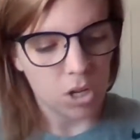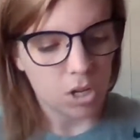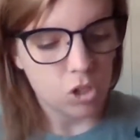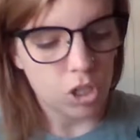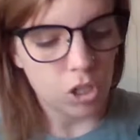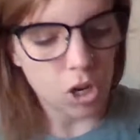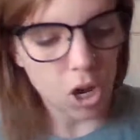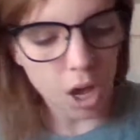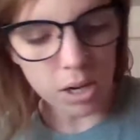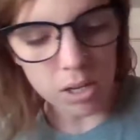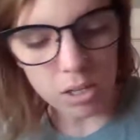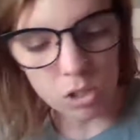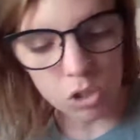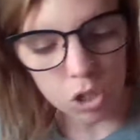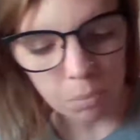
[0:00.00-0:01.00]
She nodded
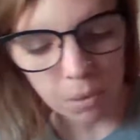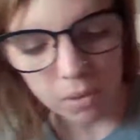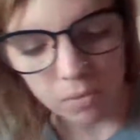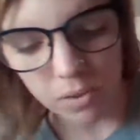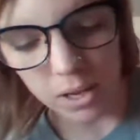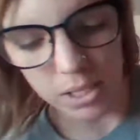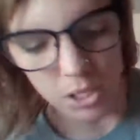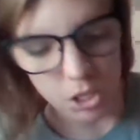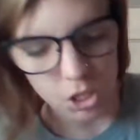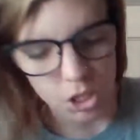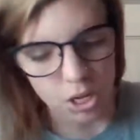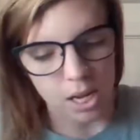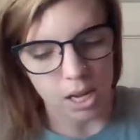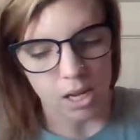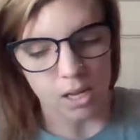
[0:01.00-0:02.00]
and took my face in her
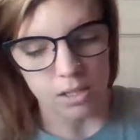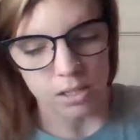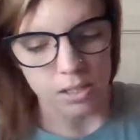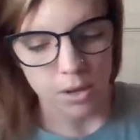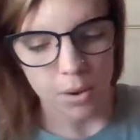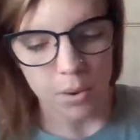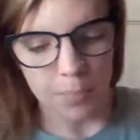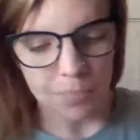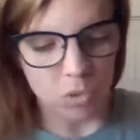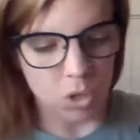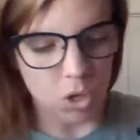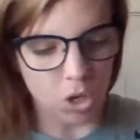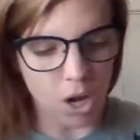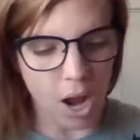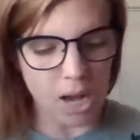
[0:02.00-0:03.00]
hands.
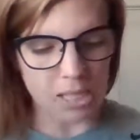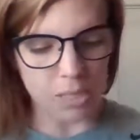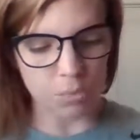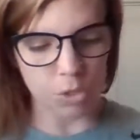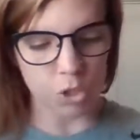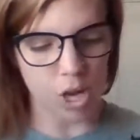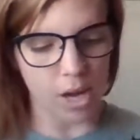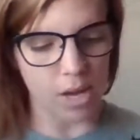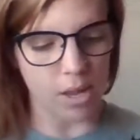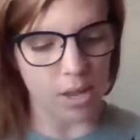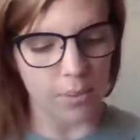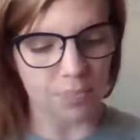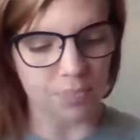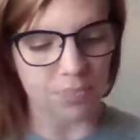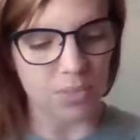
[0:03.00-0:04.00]
Her eyes were
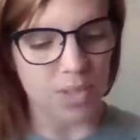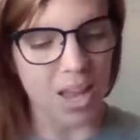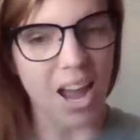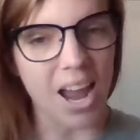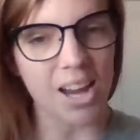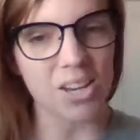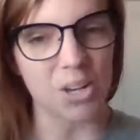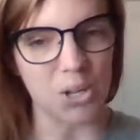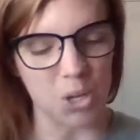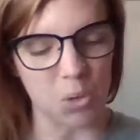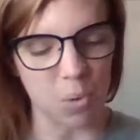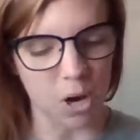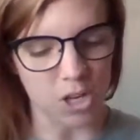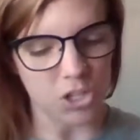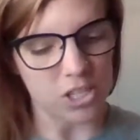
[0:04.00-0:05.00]
shiny. "I know you
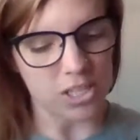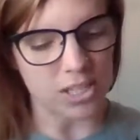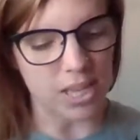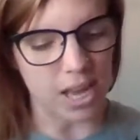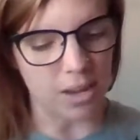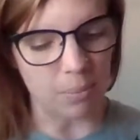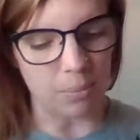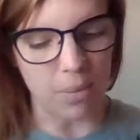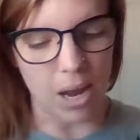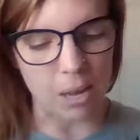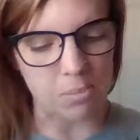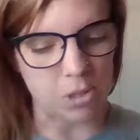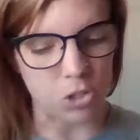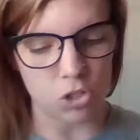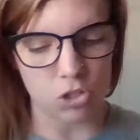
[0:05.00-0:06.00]
are," she said. "I
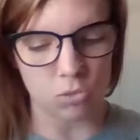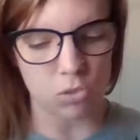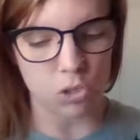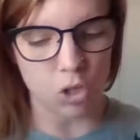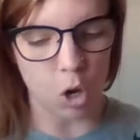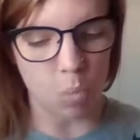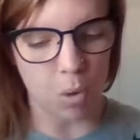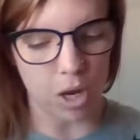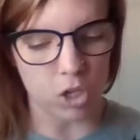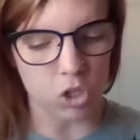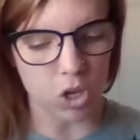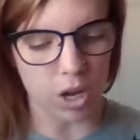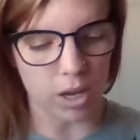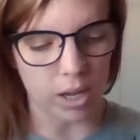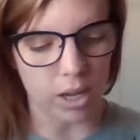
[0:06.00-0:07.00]
missed you so much,
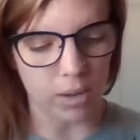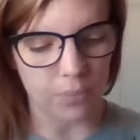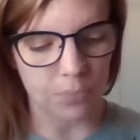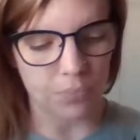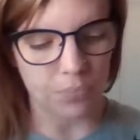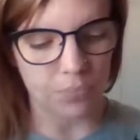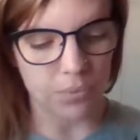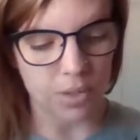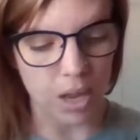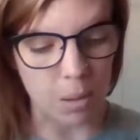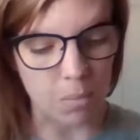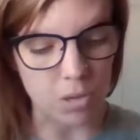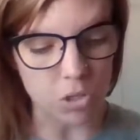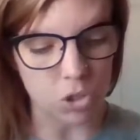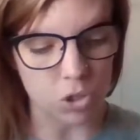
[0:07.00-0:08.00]
Augie." "I
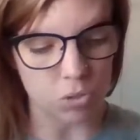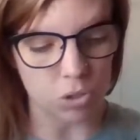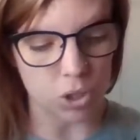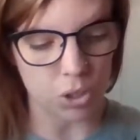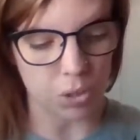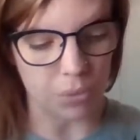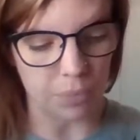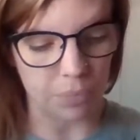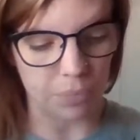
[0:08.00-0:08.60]
missed you too."